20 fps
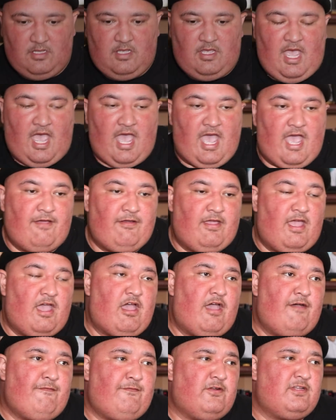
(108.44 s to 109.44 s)

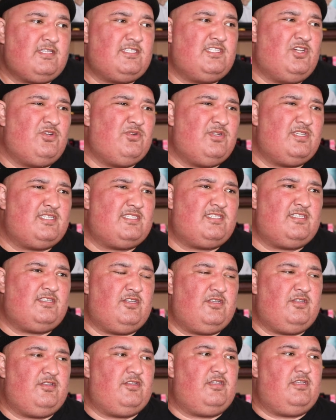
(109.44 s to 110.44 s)
How I first noticed
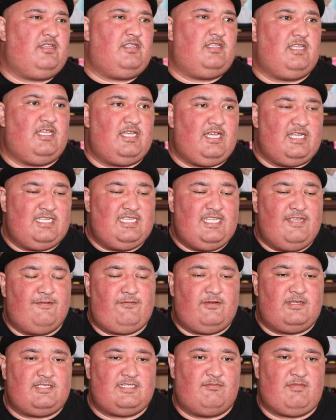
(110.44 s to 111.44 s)
a
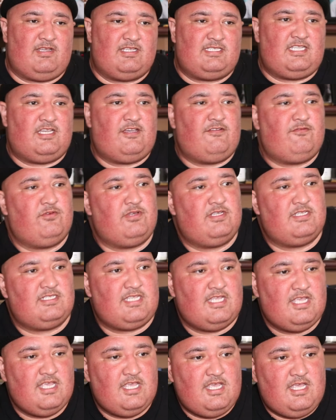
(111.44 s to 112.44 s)
difference in myself was
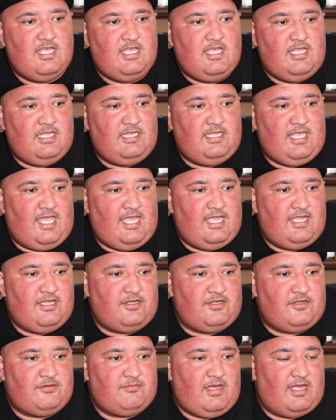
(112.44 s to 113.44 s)
that
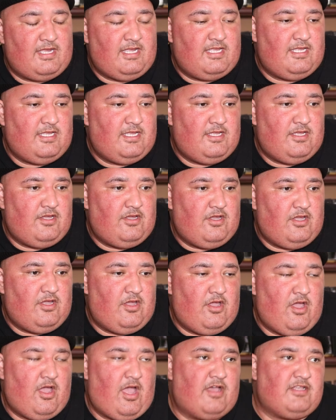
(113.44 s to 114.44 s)
I
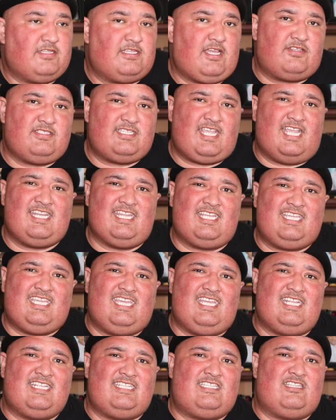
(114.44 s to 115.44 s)
was taking the
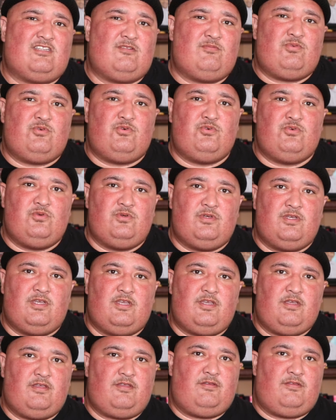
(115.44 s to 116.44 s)
kids to the pool
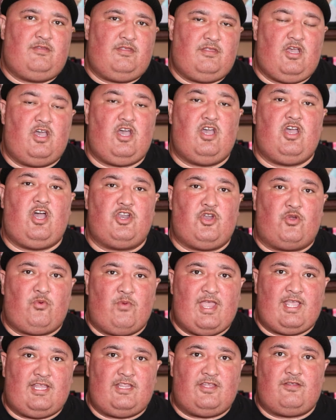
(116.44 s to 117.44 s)
on a
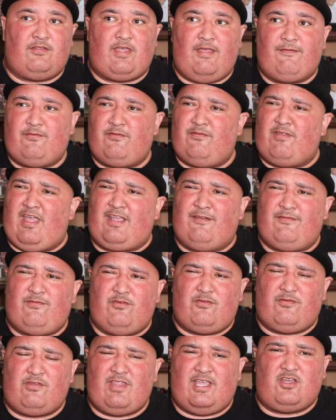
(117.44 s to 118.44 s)
regular, like for
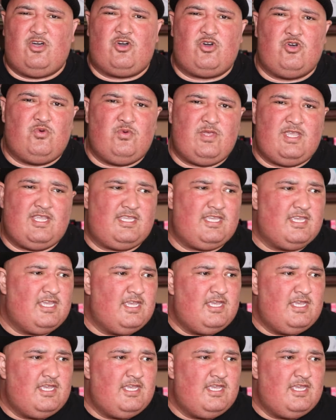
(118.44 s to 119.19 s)
a whole week.